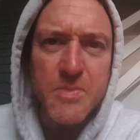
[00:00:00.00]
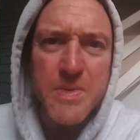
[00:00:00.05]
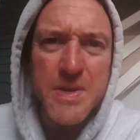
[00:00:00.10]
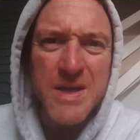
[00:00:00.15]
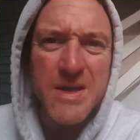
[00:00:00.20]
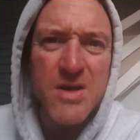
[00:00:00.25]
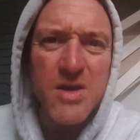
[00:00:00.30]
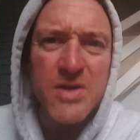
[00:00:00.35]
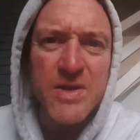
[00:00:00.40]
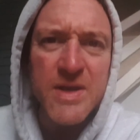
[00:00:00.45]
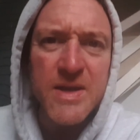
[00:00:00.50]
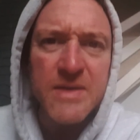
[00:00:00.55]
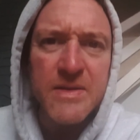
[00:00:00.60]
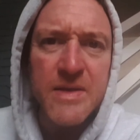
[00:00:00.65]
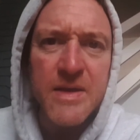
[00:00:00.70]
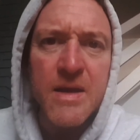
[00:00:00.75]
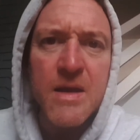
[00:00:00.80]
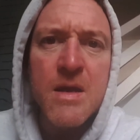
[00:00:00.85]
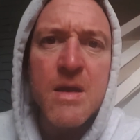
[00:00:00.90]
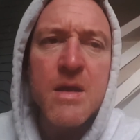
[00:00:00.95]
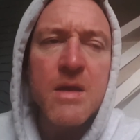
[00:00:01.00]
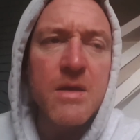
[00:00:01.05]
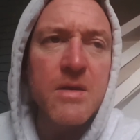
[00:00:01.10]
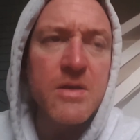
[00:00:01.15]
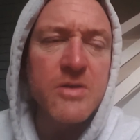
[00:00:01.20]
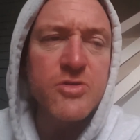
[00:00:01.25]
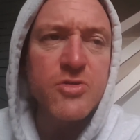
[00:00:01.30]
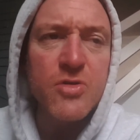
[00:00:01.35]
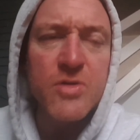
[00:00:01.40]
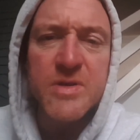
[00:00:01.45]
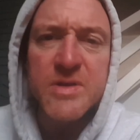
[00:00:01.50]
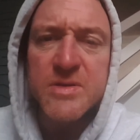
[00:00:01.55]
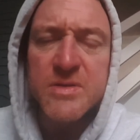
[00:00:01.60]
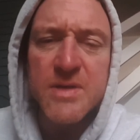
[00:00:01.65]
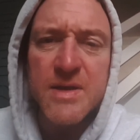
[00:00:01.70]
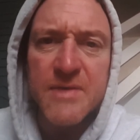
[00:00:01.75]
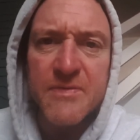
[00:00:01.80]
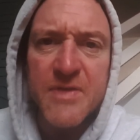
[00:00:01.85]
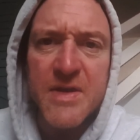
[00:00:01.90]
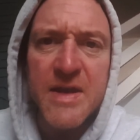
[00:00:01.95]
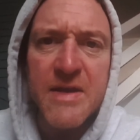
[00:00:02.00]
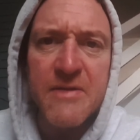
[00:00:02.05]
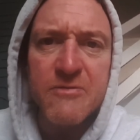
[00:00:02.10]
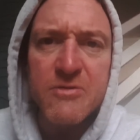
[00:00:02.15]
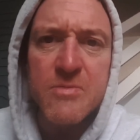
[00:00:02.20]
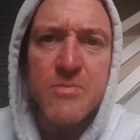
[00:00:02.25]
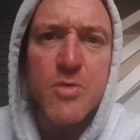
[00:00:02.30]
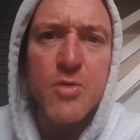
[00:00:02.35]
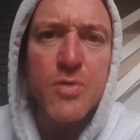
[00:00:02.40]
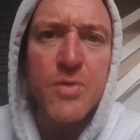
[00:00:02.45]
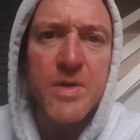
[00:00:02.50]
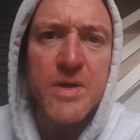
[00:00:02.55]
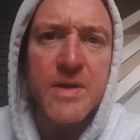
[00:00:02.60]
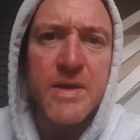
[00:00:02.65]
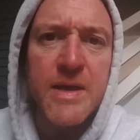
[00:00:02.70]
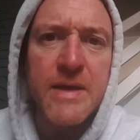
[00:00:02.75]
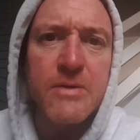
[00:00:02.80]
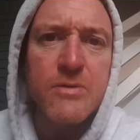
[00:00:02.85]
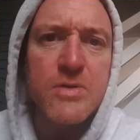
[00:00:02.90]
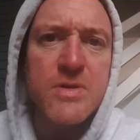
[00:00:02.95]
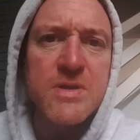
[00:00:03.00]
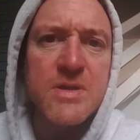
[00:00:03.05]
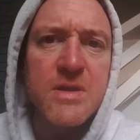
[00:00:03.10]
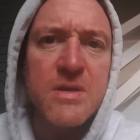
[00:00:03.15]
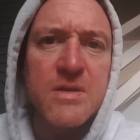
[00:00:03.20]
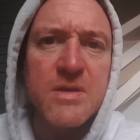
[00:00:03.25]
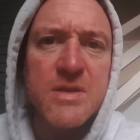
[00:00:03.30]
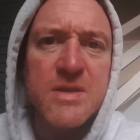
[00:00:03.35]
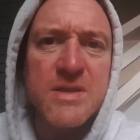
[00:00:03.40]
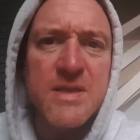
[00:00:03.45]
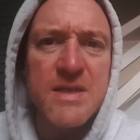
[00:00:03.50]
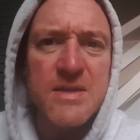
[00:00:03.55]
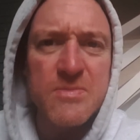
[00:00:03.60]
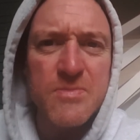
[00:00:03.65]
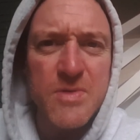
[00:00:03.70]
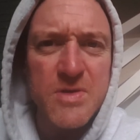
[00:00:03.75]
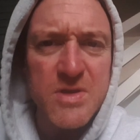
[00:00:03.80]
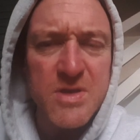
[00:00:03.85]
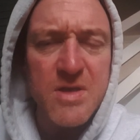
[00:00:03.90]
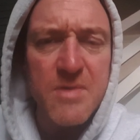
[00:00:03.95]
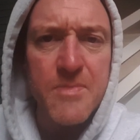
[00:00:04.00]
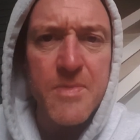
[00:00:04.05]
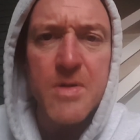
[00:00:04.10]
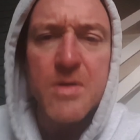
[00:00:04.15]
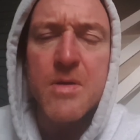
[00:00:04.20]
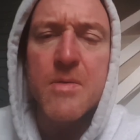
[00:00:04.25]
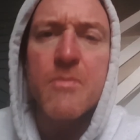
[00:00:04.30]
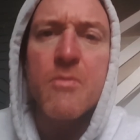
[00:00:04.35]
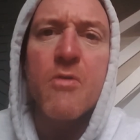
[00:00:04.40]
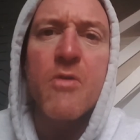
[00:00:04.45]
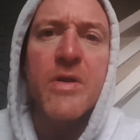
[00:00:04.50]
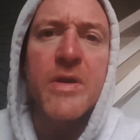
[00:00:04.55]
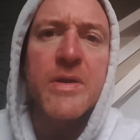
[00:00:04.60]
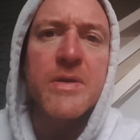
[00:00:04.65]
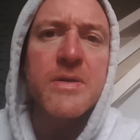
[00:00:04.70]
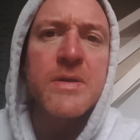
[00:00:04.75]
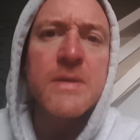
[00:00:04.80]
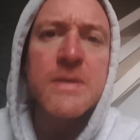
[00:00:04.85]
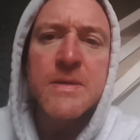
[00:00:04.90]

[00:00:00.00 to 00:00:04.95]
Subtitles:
bit of honey in there, and I try and have that every morning now because it kind of sets my stomach up right.